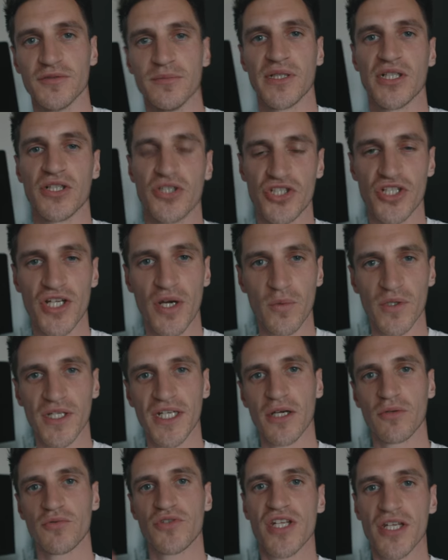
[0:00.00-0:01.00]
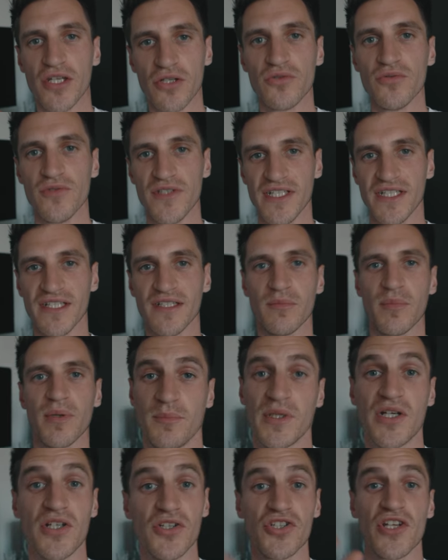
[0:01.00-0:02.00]
because you don't want to go too deep
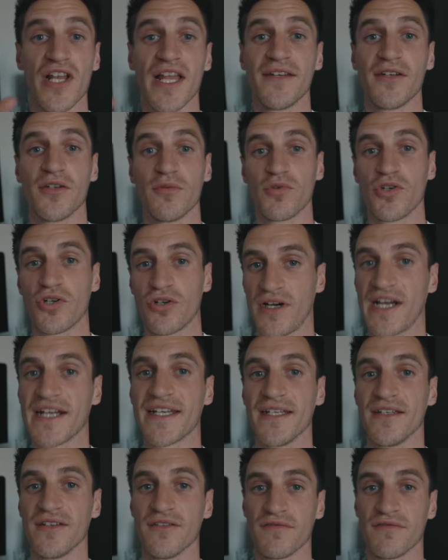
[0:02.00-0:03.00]
because you'll end up cracking the